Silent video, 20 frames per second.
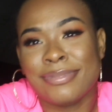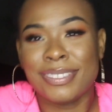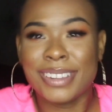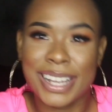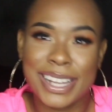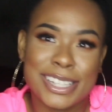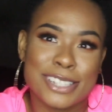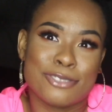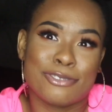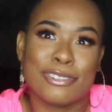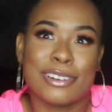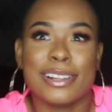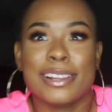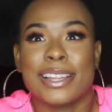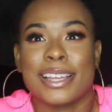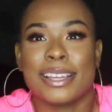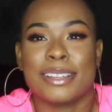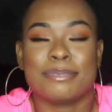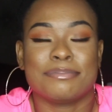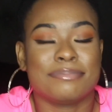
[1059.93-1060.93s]
That's
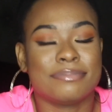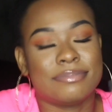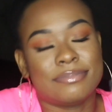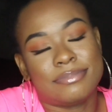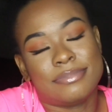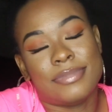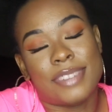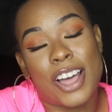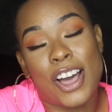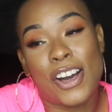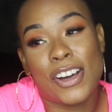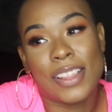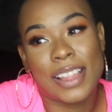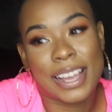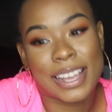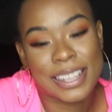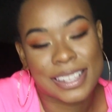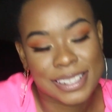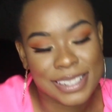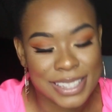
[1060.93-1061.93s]
really all
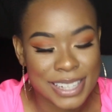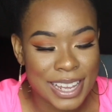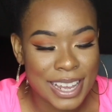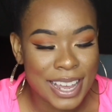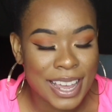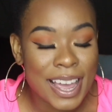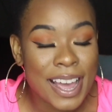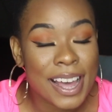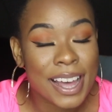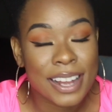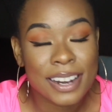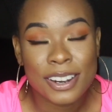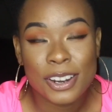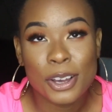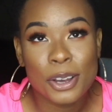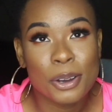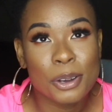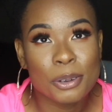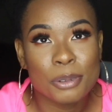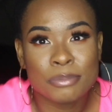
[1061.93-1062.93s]
I can say. I
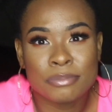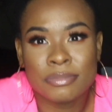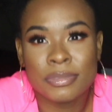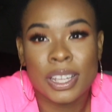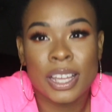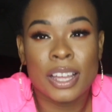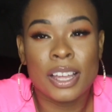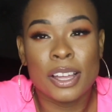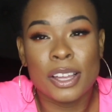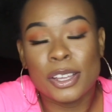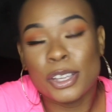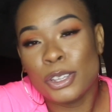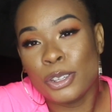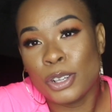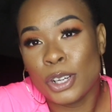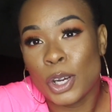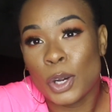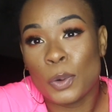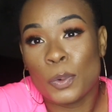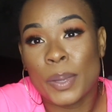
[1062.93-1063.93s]
know, you
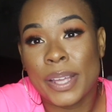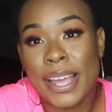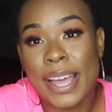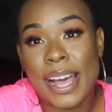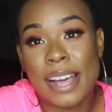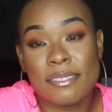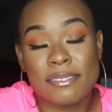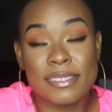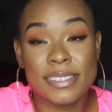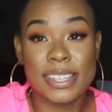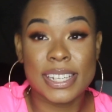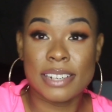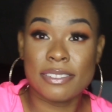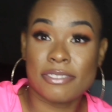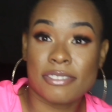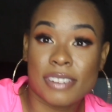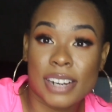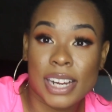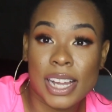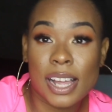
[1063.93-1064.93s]
know, we have
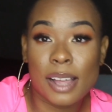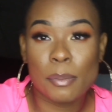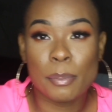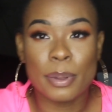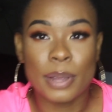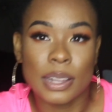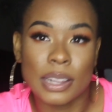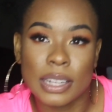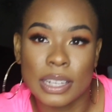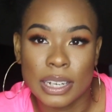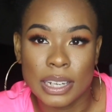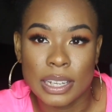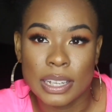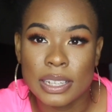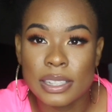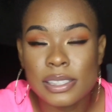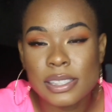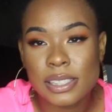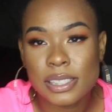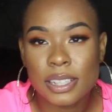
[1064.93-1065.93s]
different
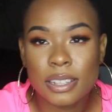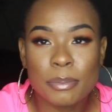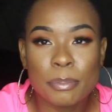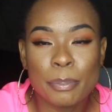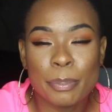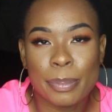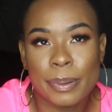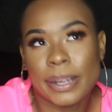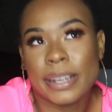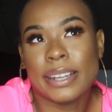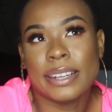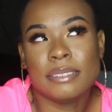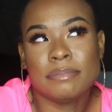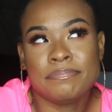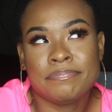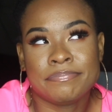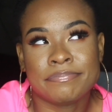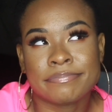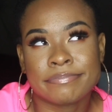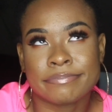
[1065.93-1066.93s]
abilities, but
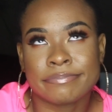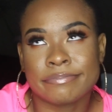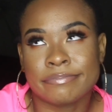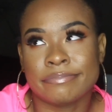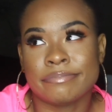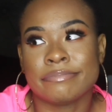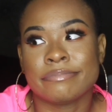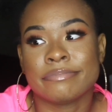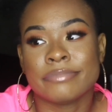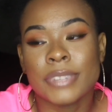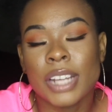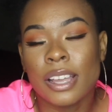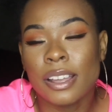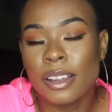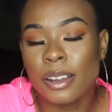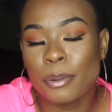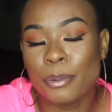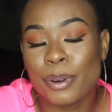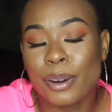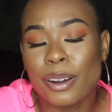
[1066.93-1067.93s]

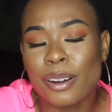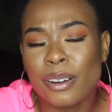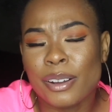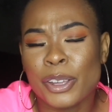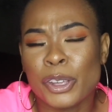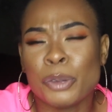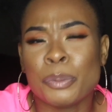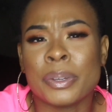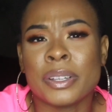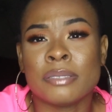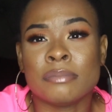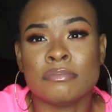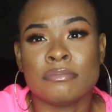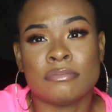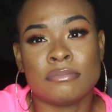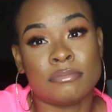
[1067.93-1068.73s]
we're all human.